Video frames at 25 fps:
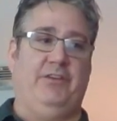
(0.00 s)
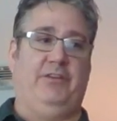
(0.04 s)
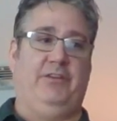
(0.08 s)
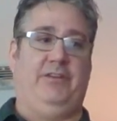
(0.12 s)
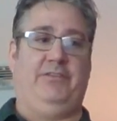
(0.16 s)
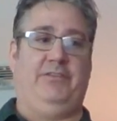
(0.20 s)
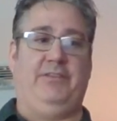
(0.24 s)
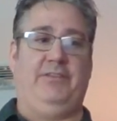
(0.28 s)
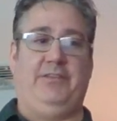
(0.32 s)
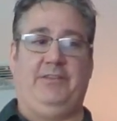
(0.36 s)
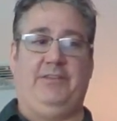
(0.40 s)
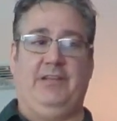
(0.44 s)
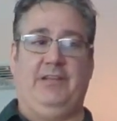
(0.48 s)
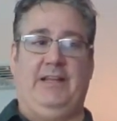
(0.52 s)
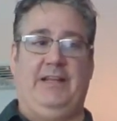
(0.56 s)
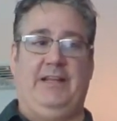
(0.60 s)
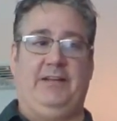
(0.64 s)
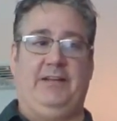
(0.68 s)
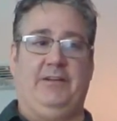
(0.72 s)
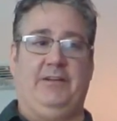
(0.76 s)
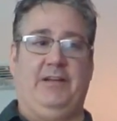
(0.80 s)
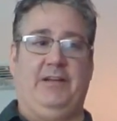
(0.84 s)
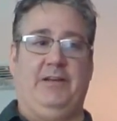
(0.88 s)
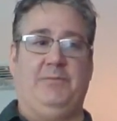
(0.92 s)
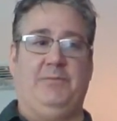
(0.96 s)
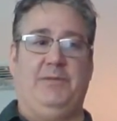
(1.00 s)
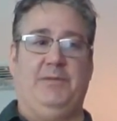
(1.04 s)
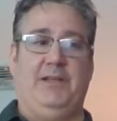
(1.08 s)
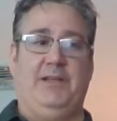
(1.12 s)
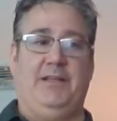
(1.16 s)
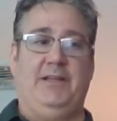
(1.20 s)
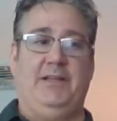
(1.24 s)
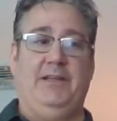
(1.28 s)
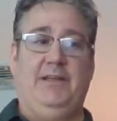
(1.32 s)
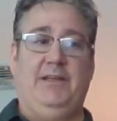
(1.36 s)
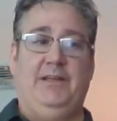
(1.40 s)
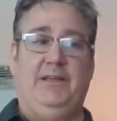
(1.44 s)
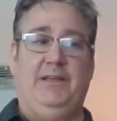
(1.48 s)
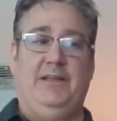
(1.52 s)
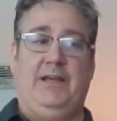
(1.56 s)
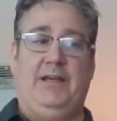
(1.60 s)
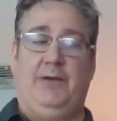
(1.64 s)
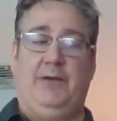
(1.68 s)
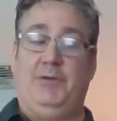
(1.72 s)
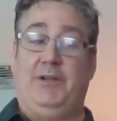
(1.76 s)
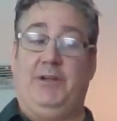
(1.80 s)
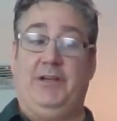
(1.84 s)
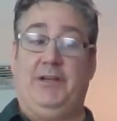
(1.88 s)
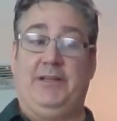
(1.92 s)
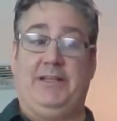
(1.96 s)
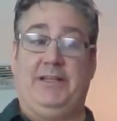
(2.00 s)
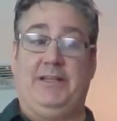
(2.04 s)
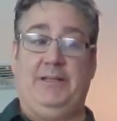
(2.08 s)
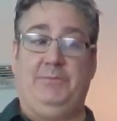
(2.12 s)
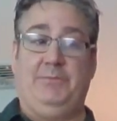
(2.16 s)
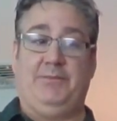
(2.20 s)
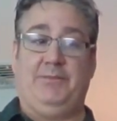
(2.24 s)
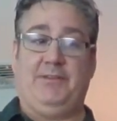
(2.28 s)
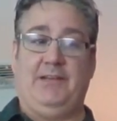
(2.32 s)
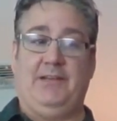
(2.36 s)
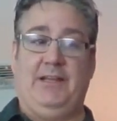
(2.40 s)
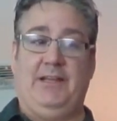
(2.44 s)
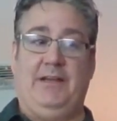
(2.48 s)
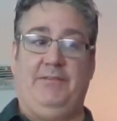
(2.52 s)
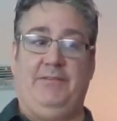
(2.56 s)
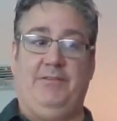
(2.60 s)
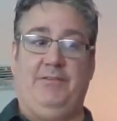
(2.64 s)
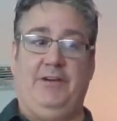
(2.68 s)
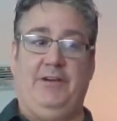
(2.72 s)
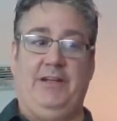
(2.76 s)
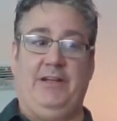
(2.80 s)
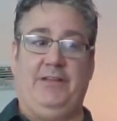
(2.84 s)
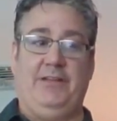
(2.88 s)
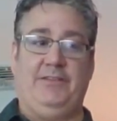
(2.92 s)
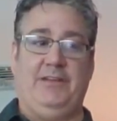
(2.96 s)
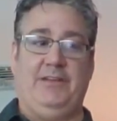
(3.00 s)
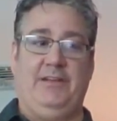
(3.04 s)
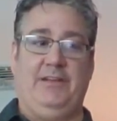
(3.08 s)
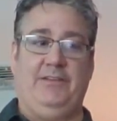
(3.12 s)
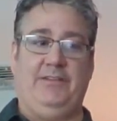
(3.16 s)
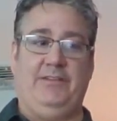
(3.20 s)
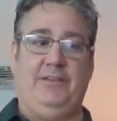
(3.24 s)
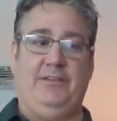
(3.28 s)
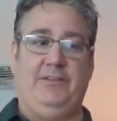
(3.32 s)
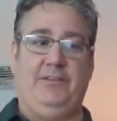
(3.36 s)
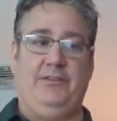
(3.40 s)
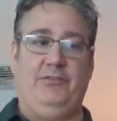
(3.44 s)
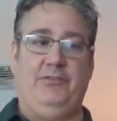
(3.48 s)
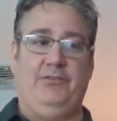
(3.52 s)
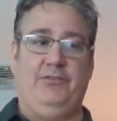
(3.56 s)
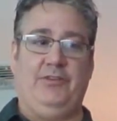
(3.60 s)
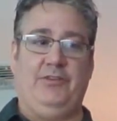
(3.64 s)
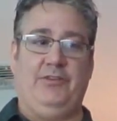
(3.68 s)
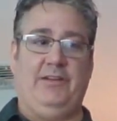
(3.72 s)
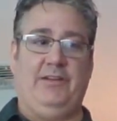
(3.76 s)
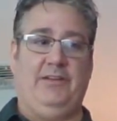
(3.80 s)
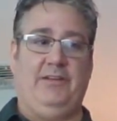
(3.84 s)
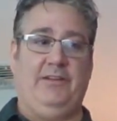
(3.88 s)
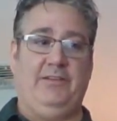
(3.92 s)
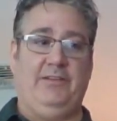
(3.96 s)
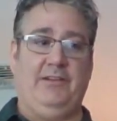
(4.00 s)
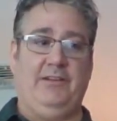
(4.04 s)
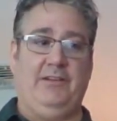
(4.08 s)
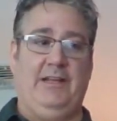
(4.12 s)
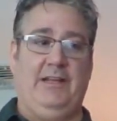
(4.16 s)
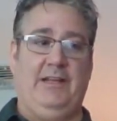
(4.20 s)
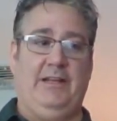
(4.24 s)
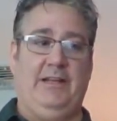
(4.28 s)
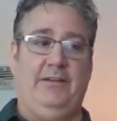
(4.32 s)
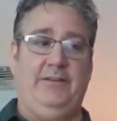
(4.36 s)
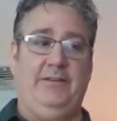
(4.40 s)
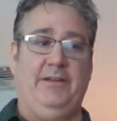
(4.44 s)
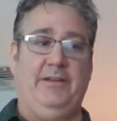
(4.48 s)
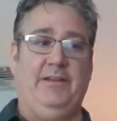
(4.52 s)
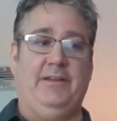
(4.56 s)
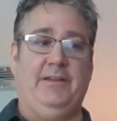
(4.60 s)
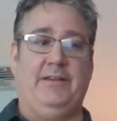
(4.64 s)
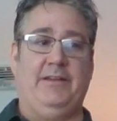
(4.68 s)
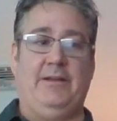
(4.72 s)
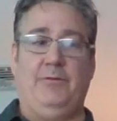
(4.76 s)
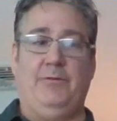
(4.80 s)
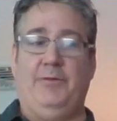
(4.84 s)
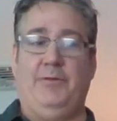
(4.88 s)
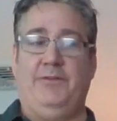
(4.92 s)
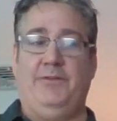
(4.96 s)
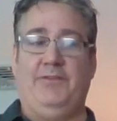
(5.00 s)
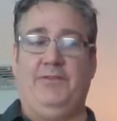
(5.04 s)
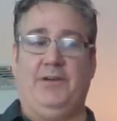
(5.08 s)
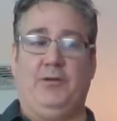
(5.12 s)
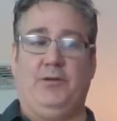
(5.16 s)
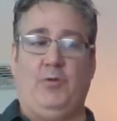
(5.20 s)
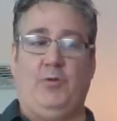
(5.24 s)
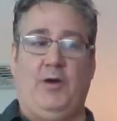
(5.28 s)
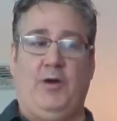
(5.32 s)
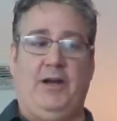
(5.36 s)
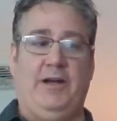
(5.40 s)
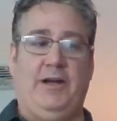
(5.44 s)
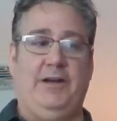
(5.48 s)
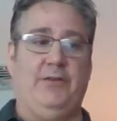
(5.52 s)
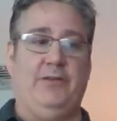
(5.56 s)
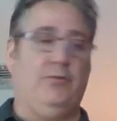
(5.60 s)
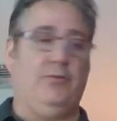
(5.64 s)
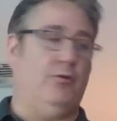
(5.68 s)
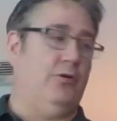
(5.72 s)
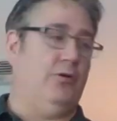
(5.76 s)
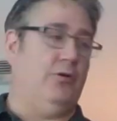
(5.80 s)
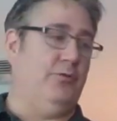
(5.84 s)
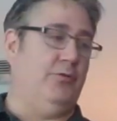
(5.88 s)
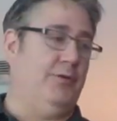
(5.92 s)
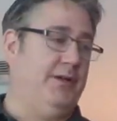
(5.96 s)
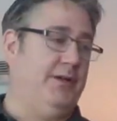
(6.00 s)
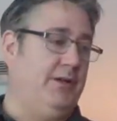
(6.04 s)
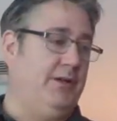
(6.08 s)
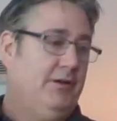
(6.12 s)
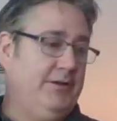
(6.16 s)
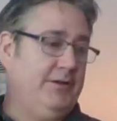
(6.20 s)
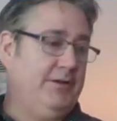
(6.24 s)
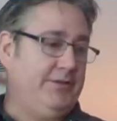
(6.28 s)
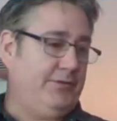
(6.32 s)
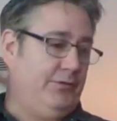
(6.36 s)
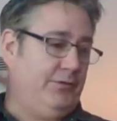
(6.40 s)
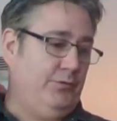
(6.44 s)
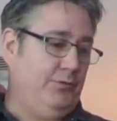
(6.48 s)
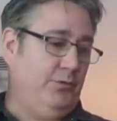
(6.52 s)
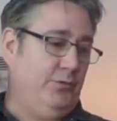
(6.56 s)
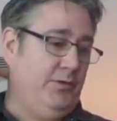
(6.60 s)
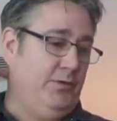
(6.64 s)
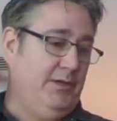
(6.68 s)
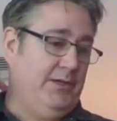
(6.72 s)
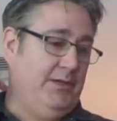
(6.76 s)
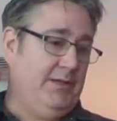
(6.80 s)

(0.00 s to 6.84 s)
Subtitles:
Is this land going to be, are we going to keep slavery as an institution in this land that we've acquired, or are we going to